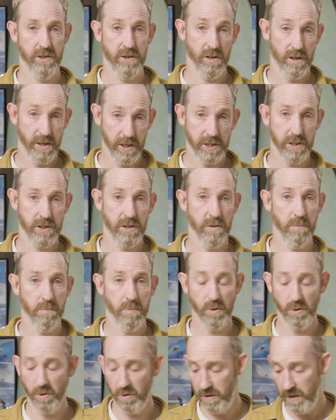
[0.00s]
your leash to your
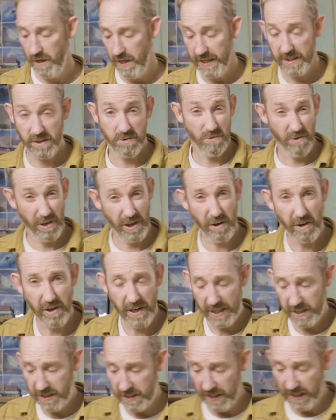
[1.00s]
board, it's a really good
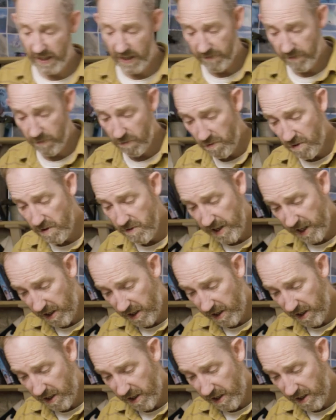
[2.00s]
idea just to give it a really